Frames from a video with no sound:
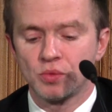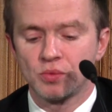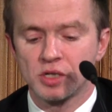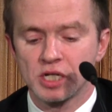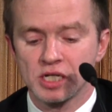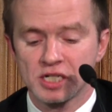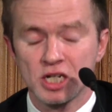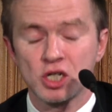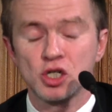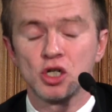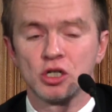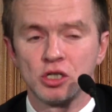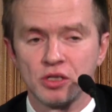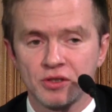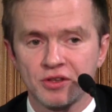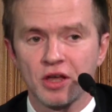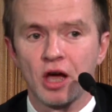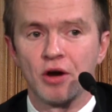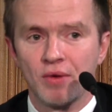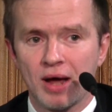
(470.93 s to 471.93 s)

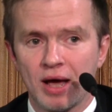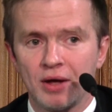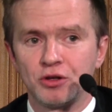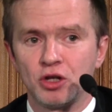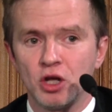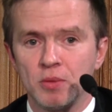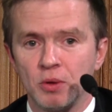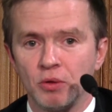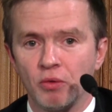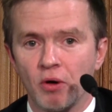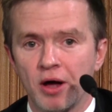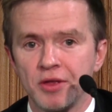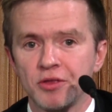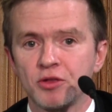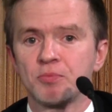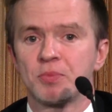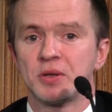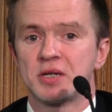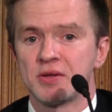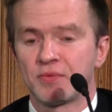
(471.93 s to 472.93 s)
decisions around human rights,
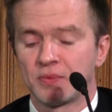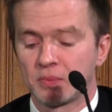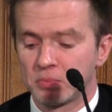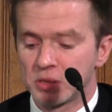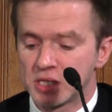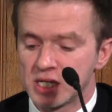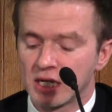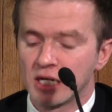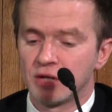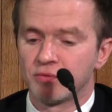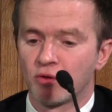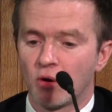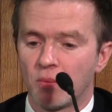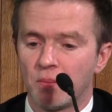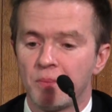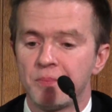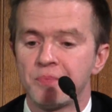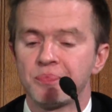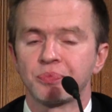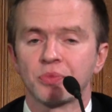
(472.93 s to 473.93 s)
particularly
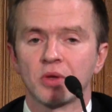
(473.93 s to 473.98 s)
from